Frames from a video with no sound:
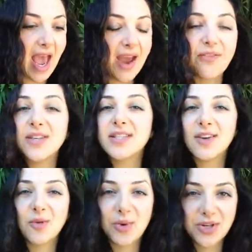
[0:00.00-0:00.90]
every
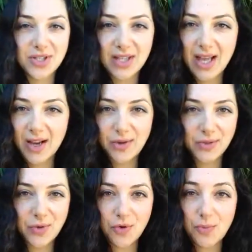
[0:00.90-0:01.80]
single person that
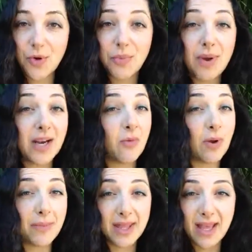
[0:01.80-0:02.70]
goes through, both men and
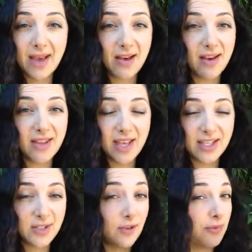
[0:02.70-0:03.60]
women, they
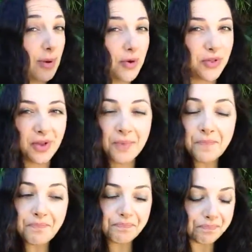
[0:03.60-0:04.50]
serve both,
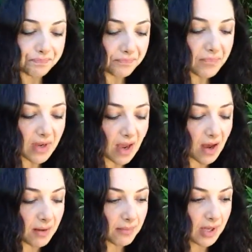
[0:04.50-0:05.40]

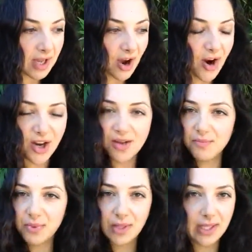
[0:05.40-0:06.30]
are
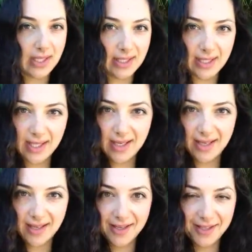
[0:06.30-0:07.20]

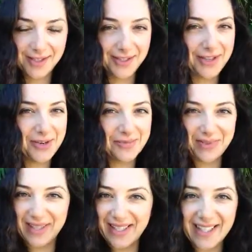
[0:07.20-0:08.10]
completely
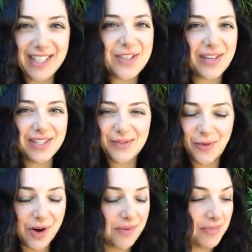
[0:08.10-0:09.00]
completely
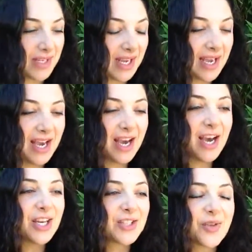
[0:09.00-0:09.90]
transformed.
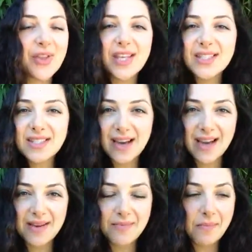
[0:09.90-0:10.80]
So this
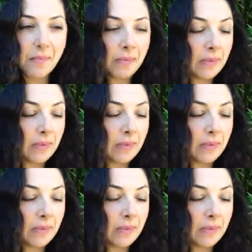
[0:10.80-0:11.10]
time,